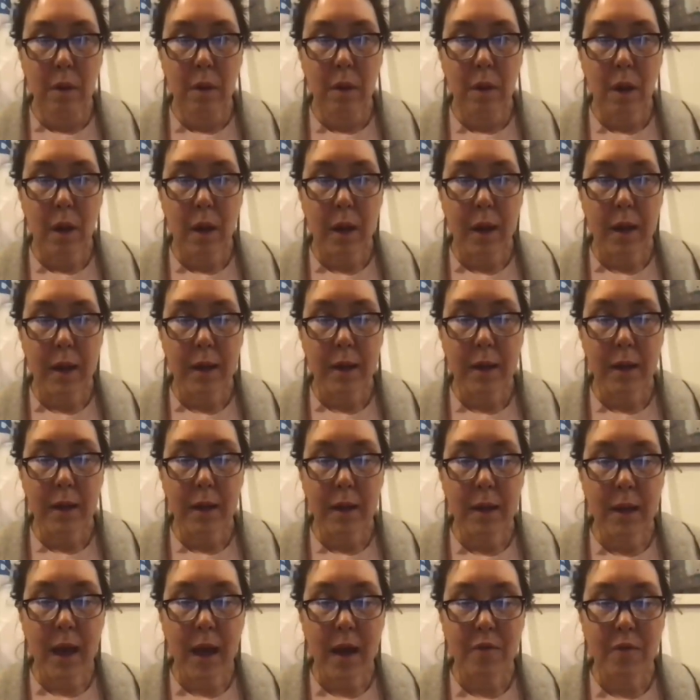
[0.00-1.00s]

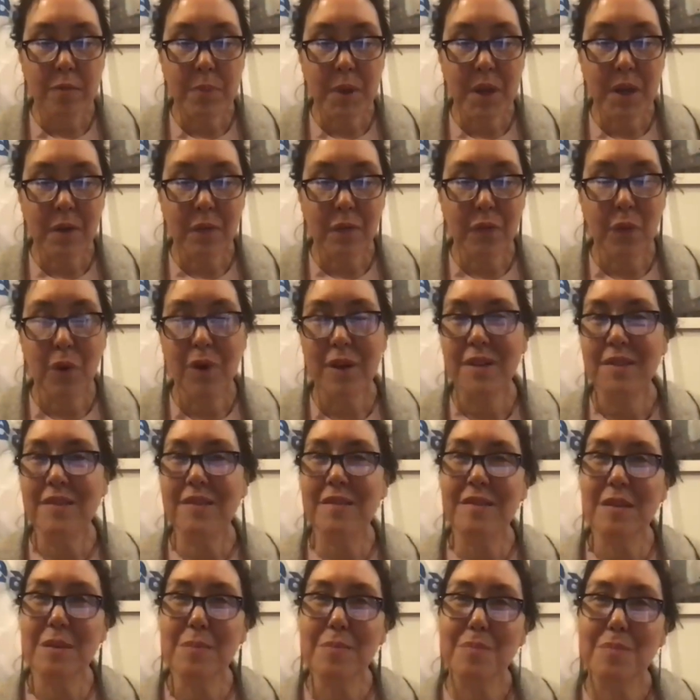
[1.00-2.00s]
I've been afforded
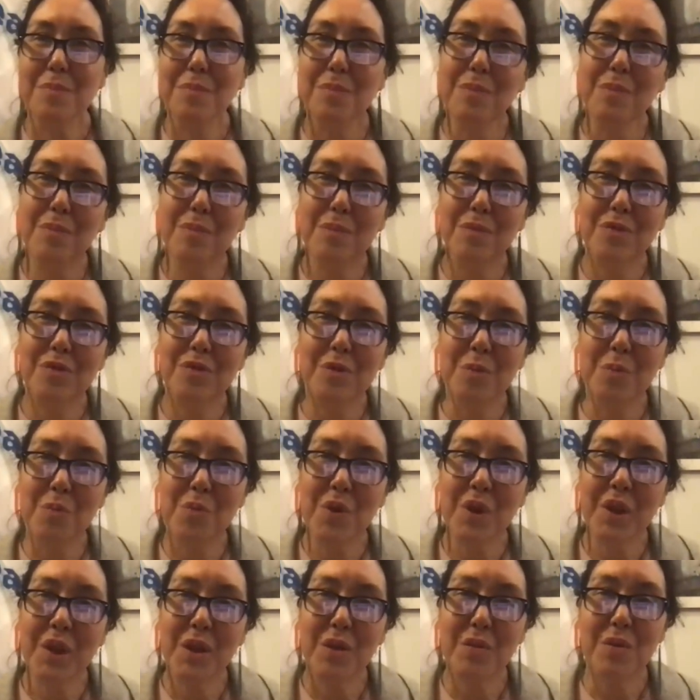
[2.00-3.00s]
some
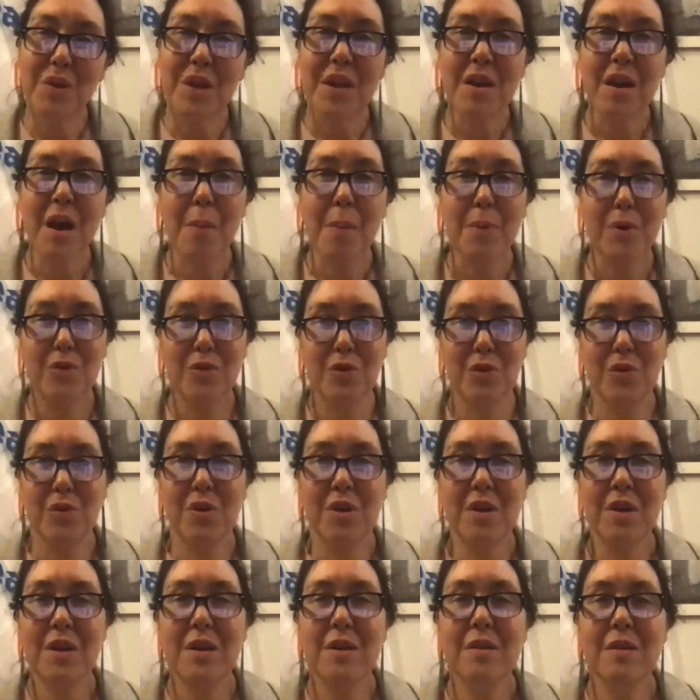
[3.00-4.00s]
really unique
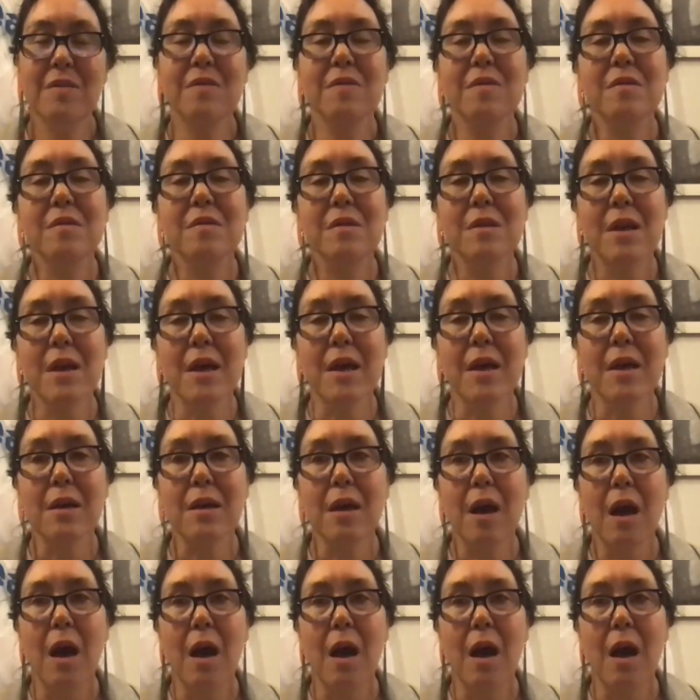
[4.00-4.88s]
opportunities that